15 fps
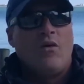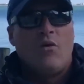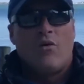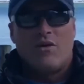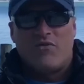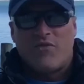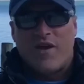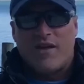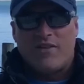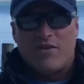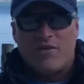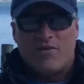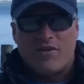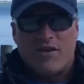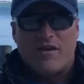Want to find
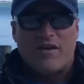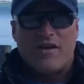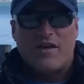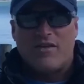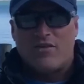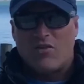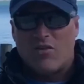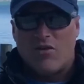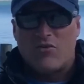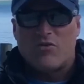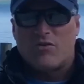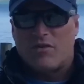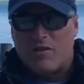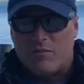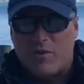those areas closer
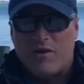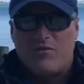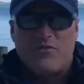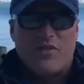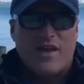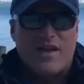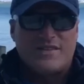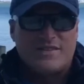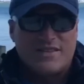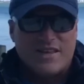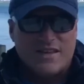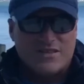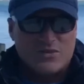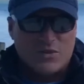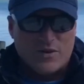to the mud flats and
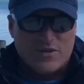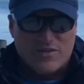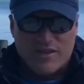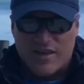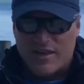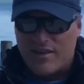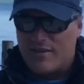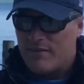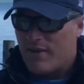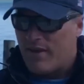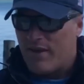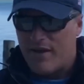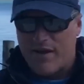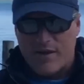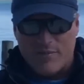that sort of thing.
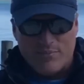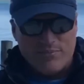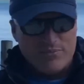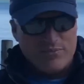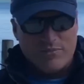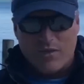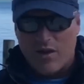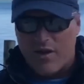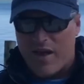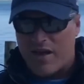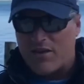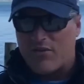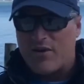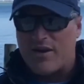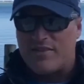Um, you know, I had
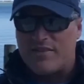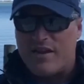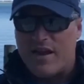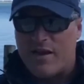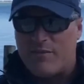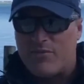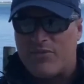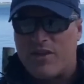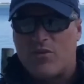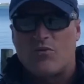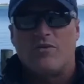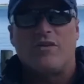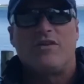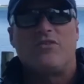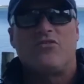a great time. Things were
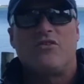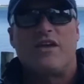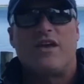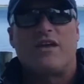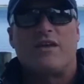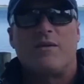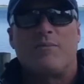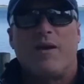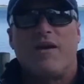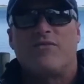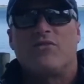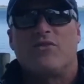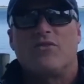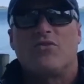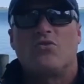a little shaken up
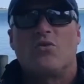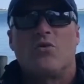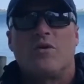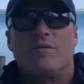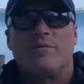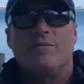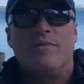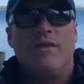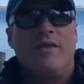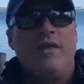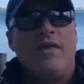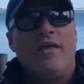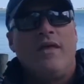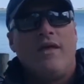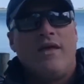after the storm.
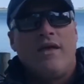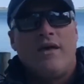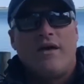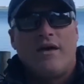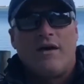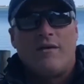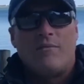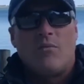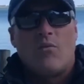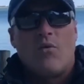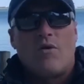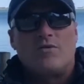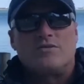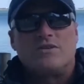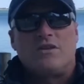Um,
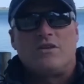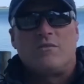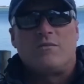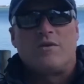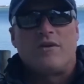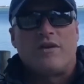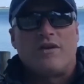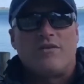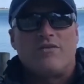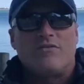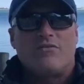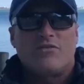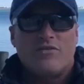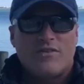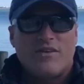water's a little murky. You
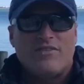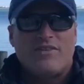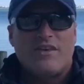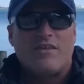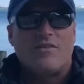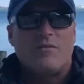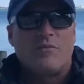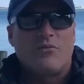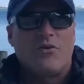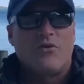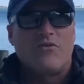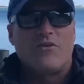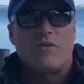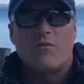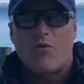should see things
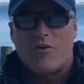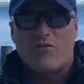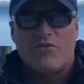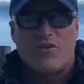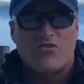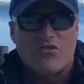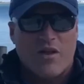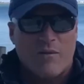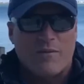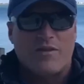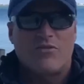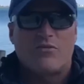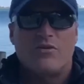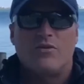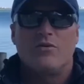improving, more fish coming
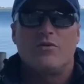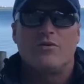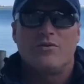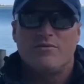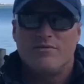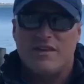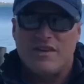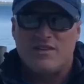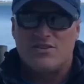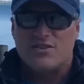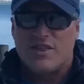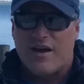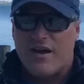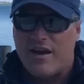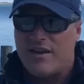through with each
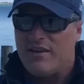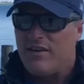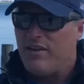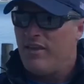tide.